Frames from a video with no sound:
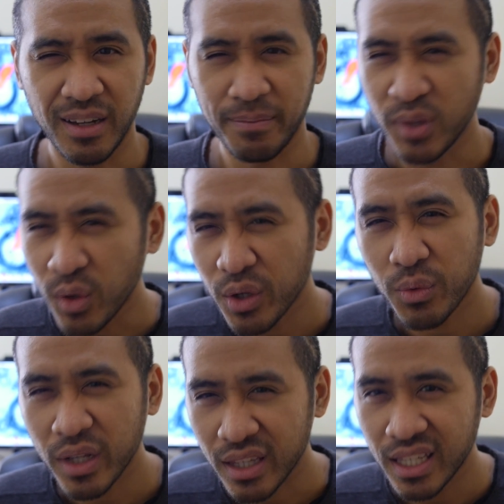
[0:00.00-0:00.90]

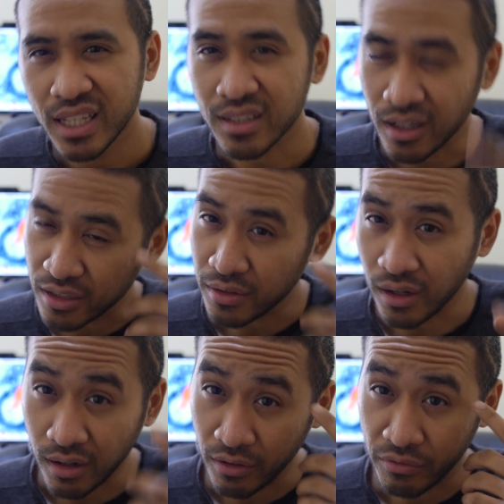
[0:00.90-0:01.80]
Knowing where the keys
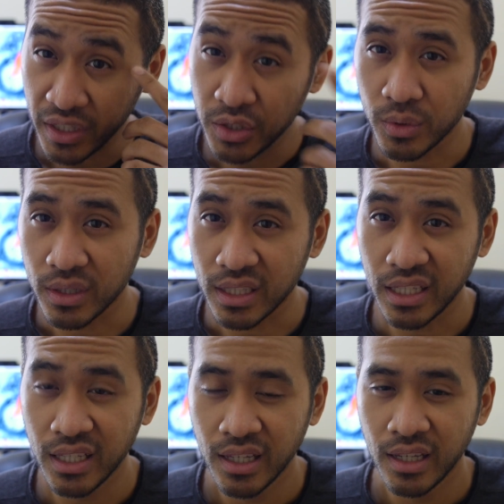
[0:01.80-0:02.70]
are
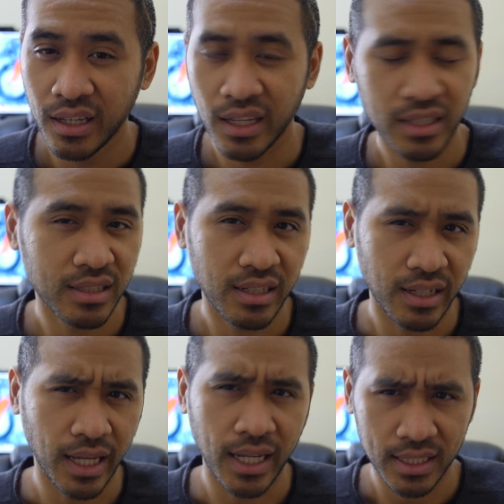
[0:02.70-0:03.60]
visually
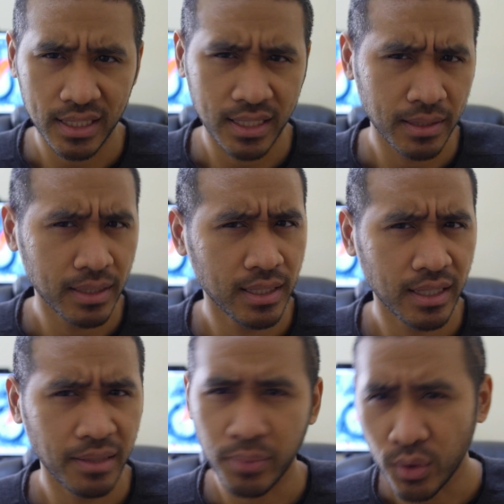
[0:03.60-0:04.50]
isn't as
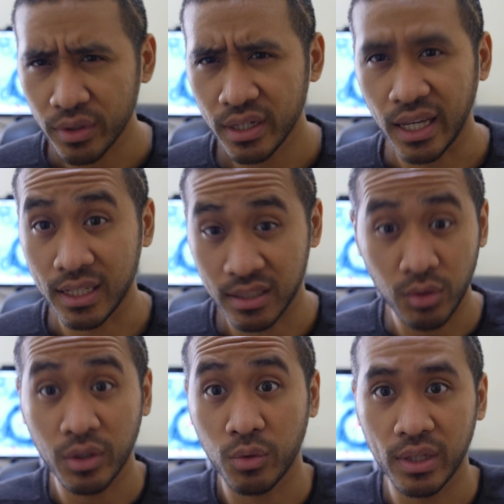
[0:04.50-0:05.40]
important as
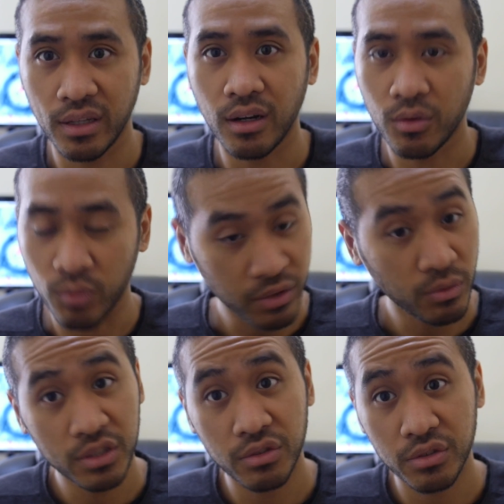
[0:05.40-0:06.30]
knowing where they are
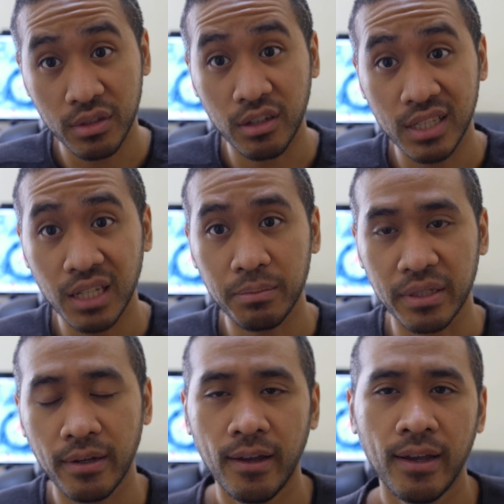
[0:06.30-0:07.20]
once you start
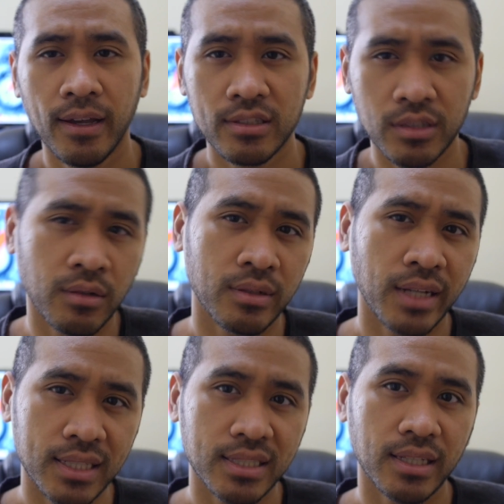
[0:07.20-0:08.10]
typing. So
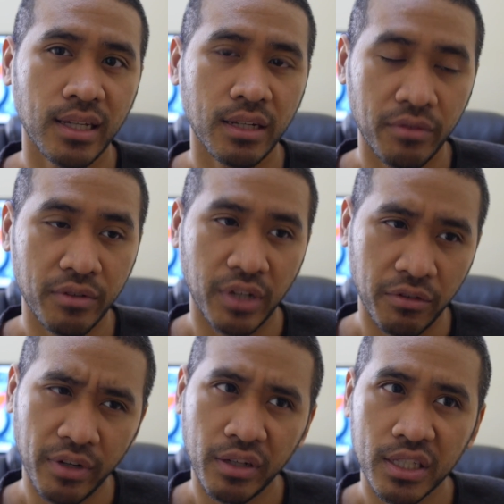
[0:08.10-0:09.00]
that's
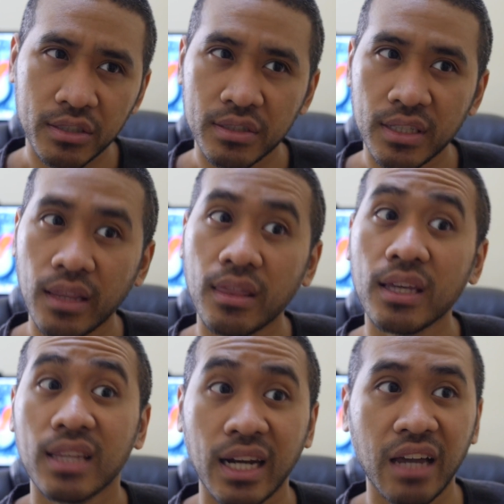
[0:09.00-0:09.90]
a very interesting
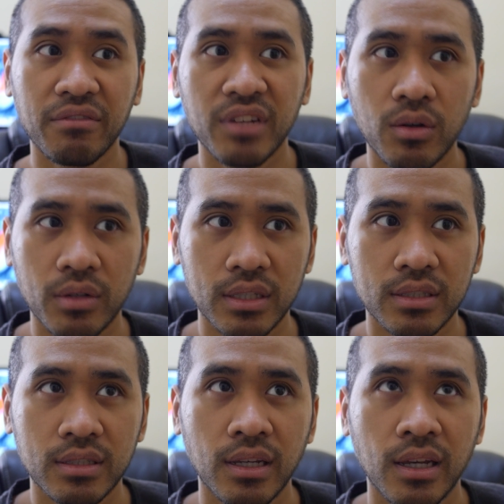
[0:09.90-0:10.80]
thing that I've
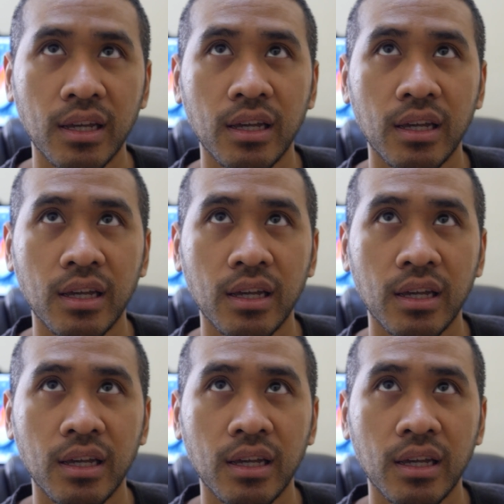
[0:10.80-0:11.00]
noticed.